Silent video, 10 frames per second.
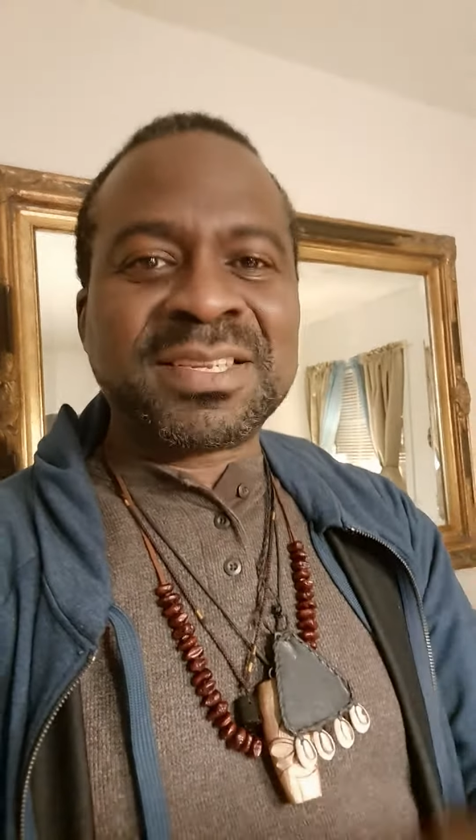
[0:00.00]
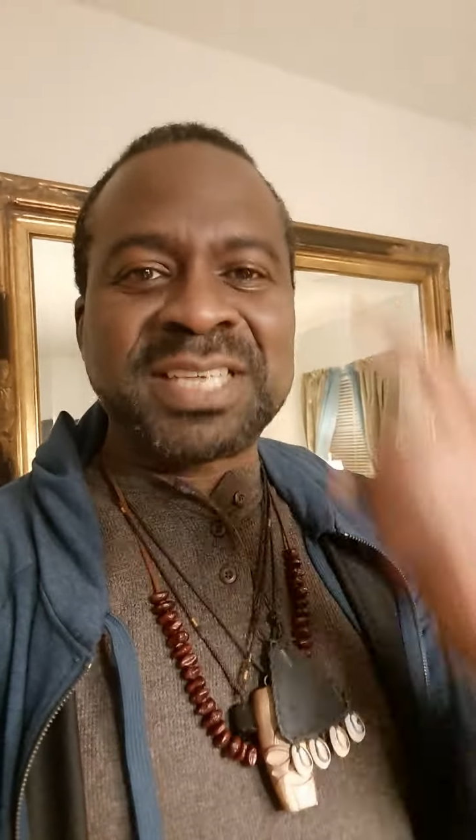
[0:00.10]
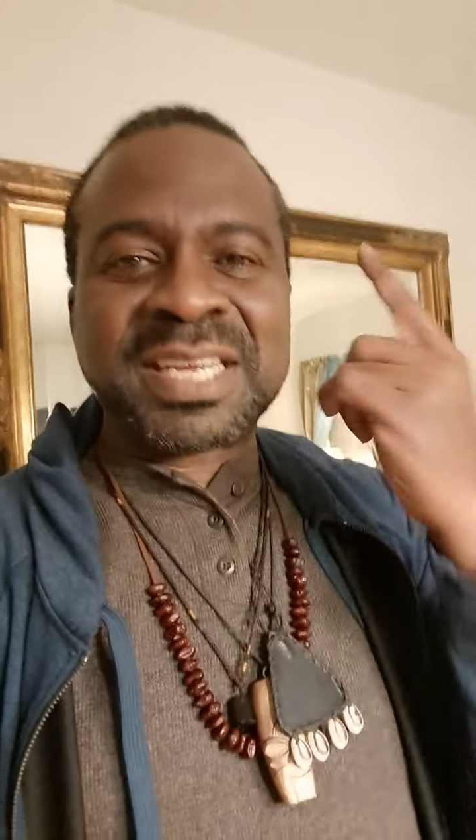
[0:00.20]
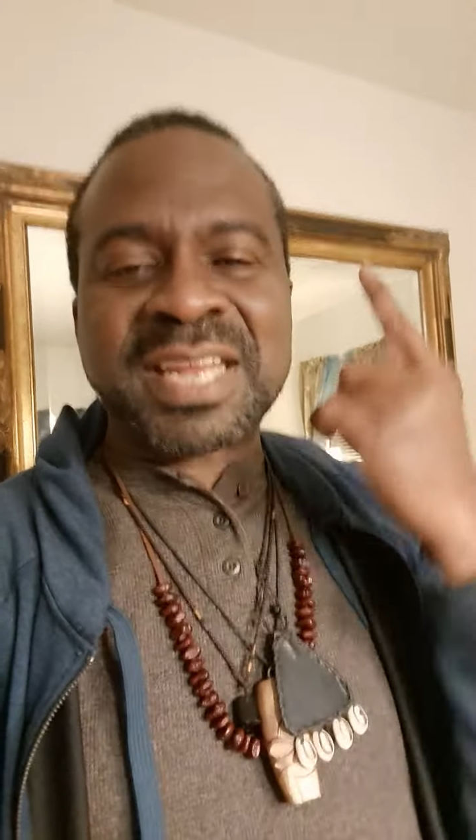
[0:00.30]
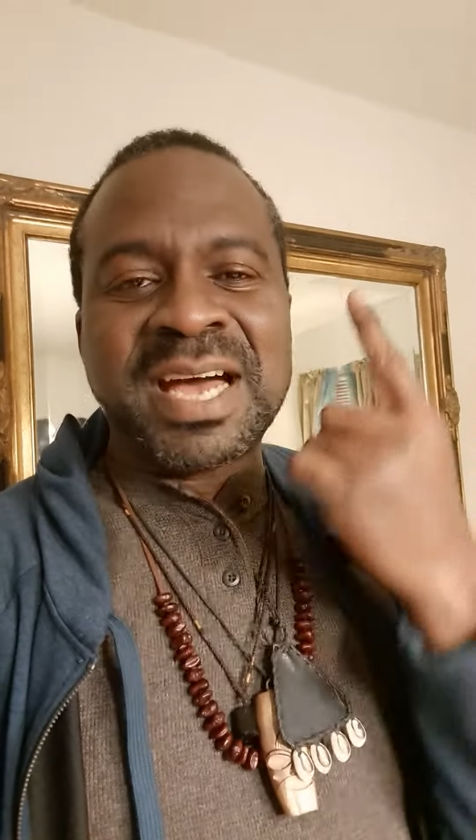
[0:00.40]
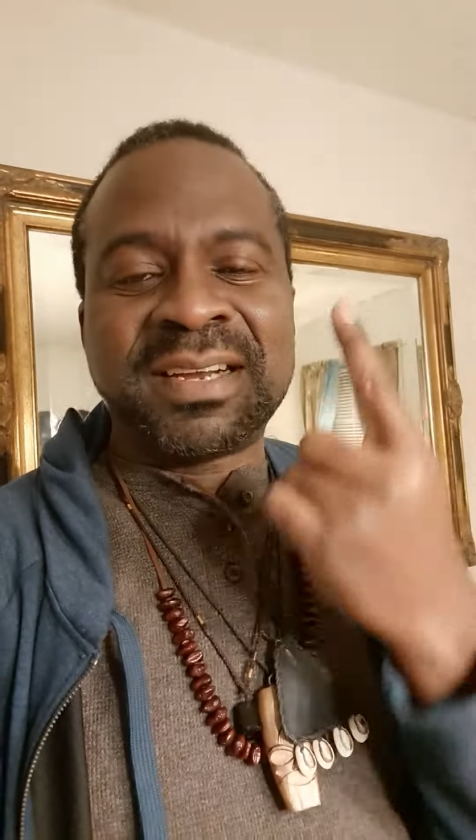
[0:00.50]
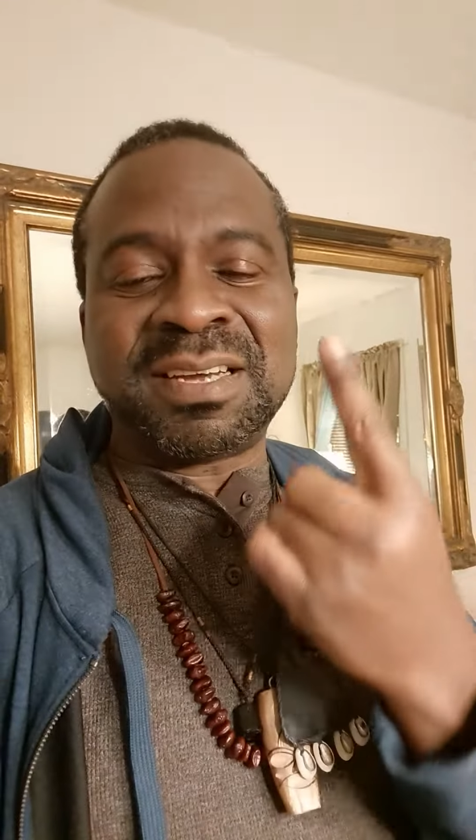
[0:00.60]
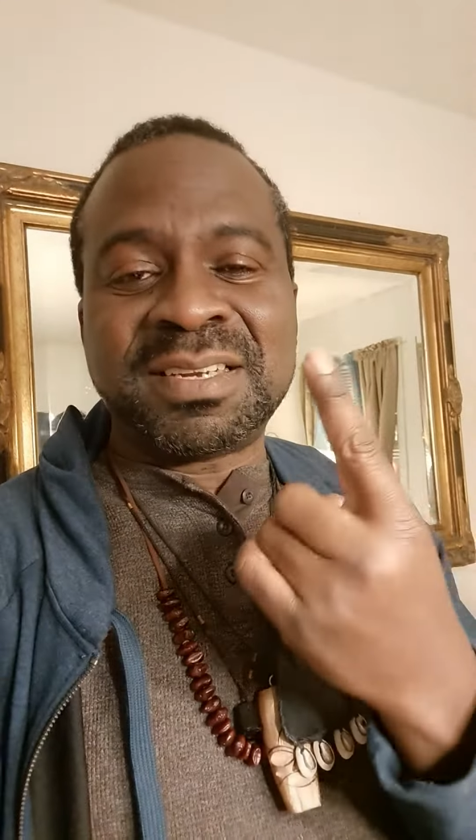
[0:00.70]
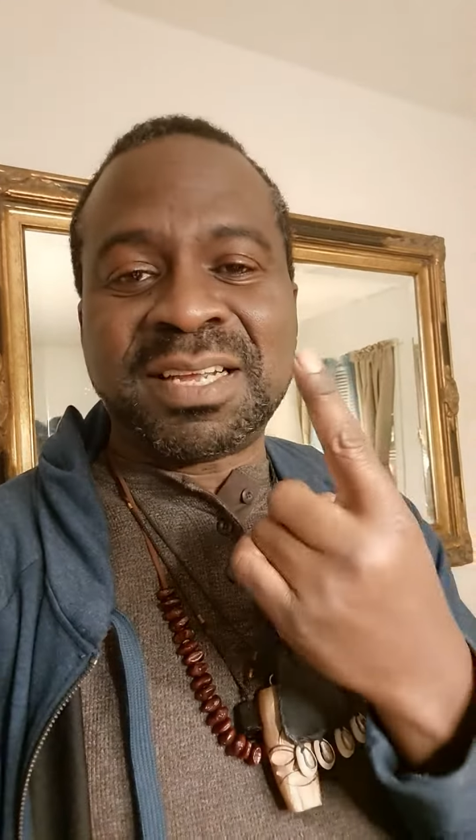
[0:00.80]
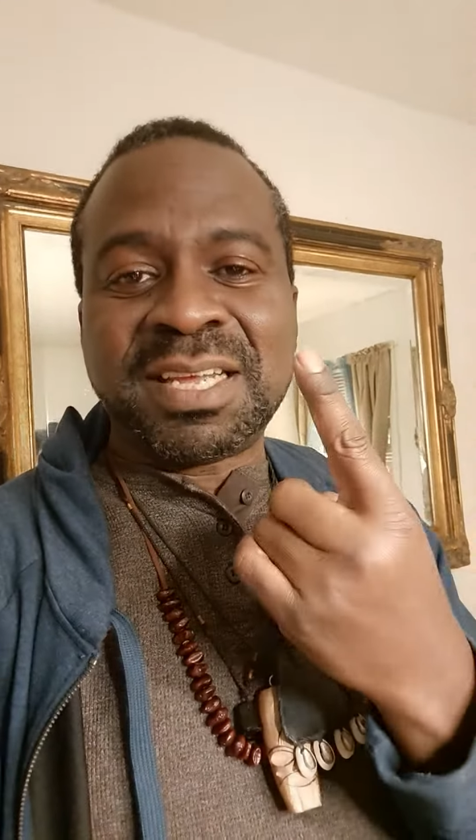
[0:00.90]
Check it out
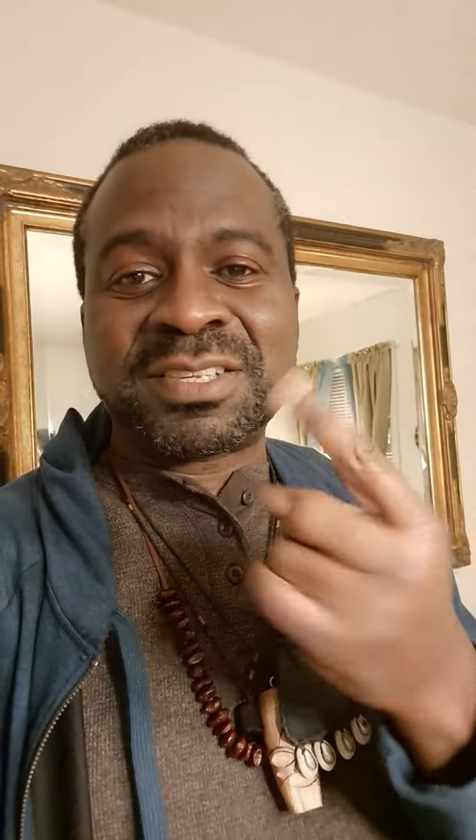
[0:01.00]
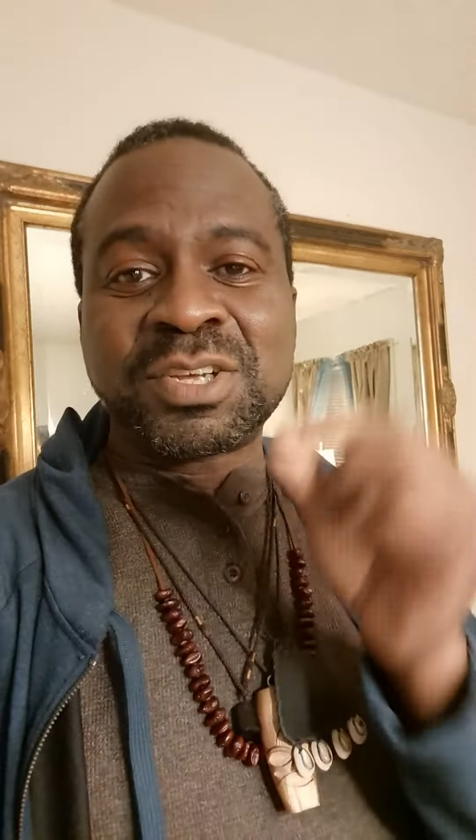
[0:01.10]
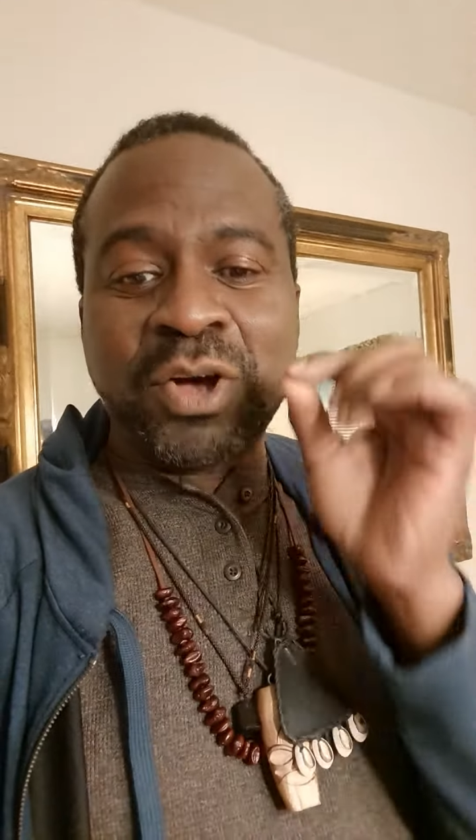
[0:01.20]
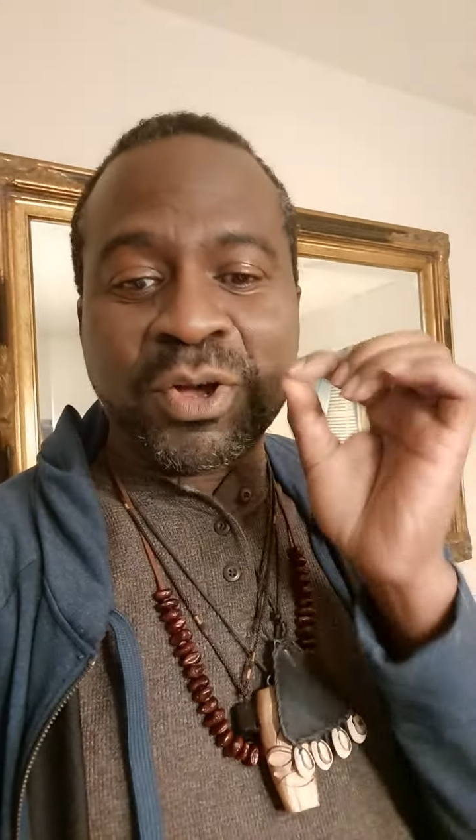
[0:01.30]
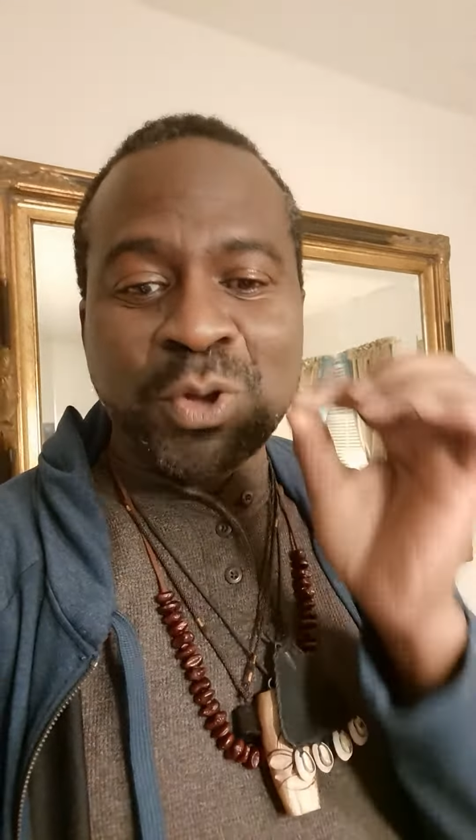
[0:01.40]
on, it's called